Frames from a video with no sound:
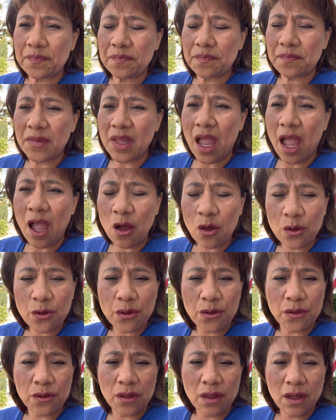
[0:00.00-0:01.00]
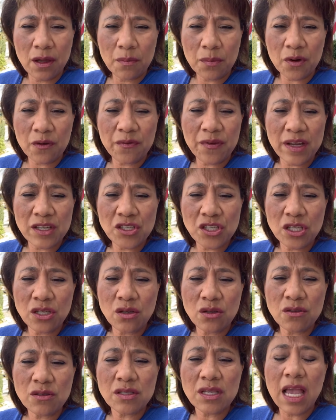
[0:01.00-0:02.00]
health
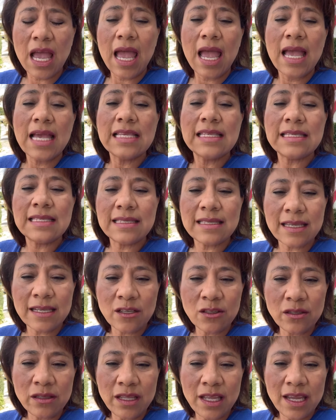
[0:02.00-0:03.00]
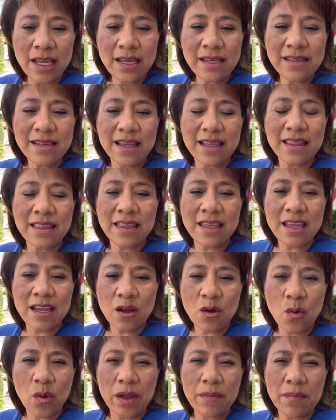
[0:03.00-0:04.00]
professionals still need the
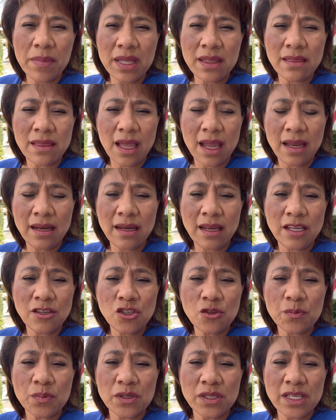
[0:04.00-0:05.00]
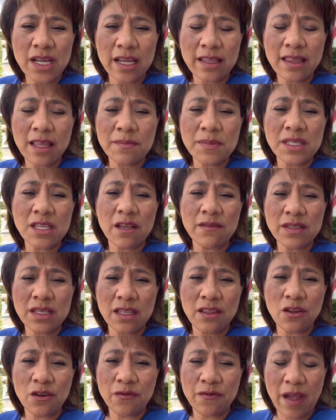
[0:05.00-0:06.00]
equipment they need to protect themselves
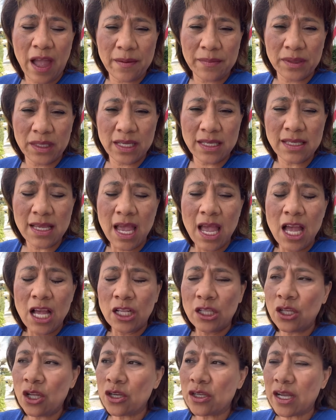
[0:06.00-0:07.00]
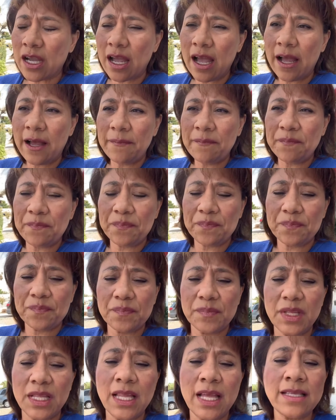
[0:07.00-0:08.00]
and their families. Look,
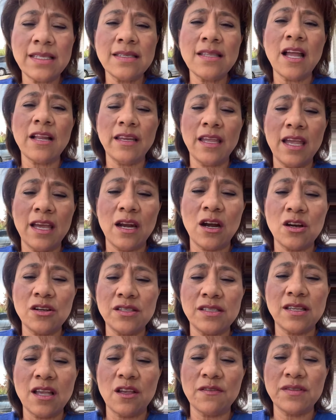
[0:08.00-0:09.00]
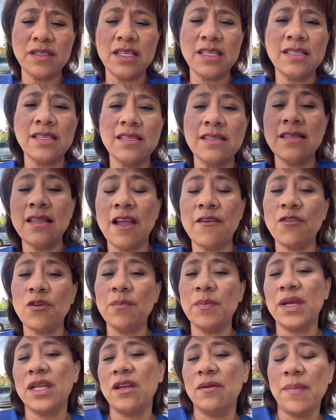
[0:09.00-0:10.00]
let's not kid ourselves. This has never
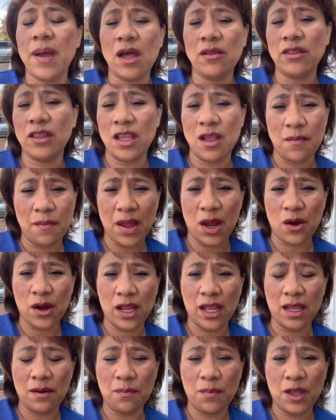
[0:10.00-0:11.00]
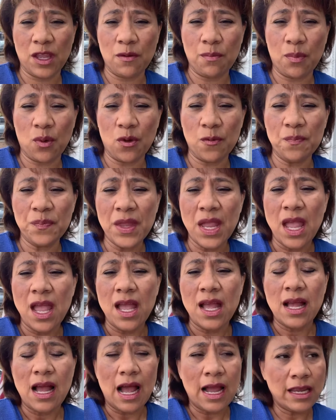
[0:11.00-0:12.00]
been about the American people.
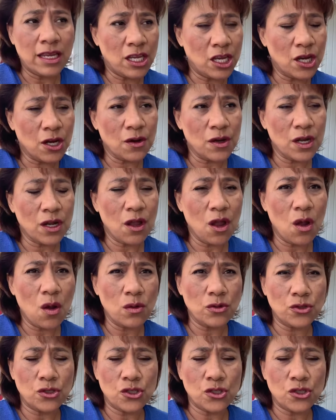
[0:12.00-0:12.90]
A year ago, a